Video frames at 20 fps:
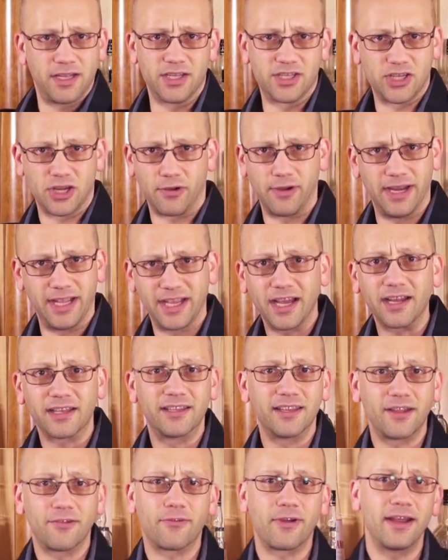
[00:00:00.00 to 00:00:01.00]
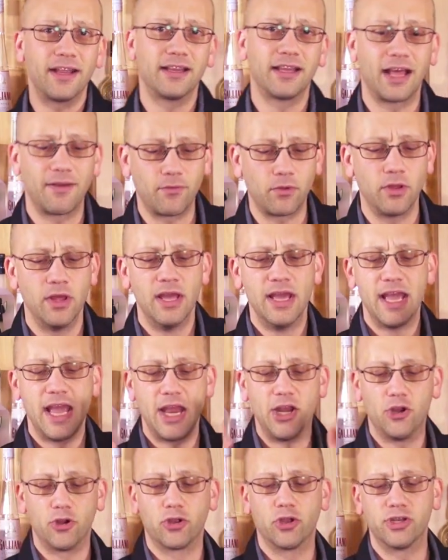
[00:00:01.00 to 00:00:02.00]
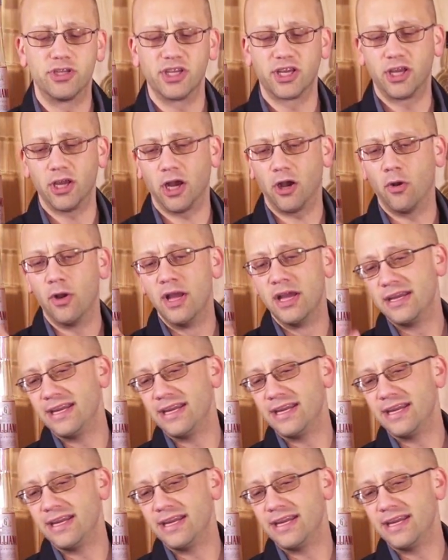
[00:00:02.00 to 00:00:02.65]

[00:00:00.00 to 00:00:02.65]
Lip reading: It's already cut to the right level, and you're good to go.